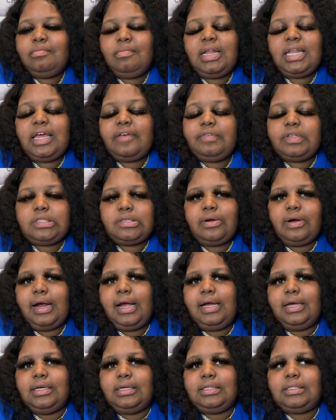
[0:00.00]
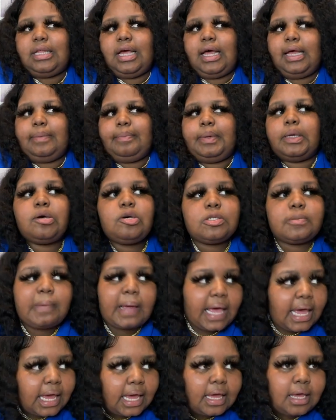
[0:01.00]
my life is great. Like bills
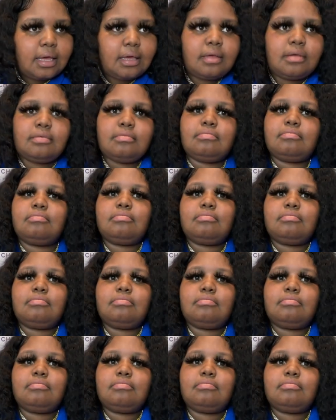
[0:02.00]
paid.